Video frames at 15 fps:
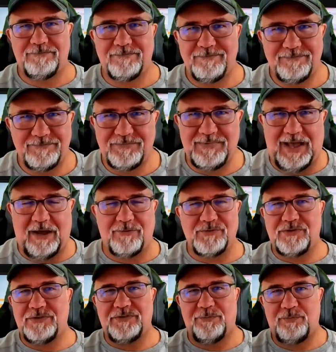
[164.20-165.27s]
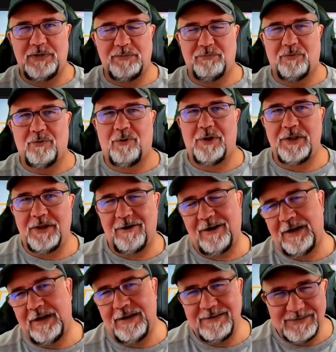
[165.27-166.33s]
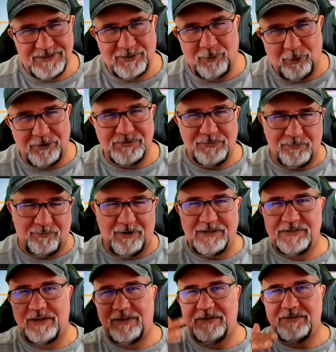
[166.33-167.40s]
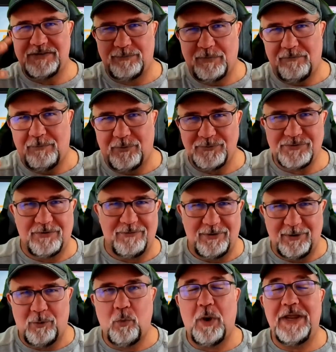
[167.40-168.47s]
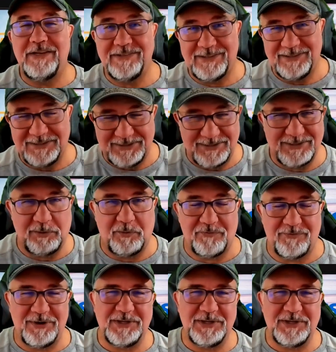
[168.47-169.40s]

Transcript: thousands of people on there, and she calls them friends. I think most of her acquaintances and some of her friends,